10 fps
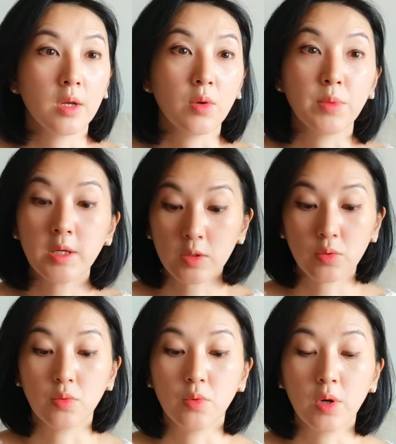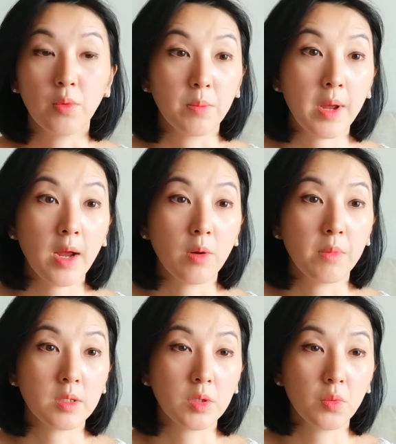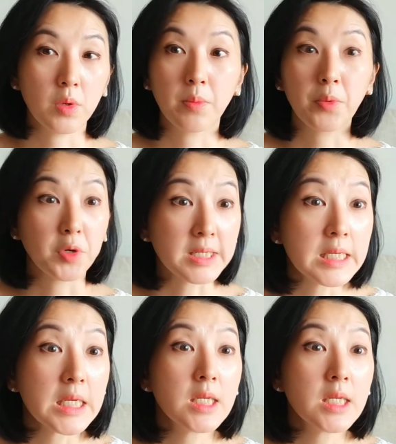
You need to repair your muscle with protein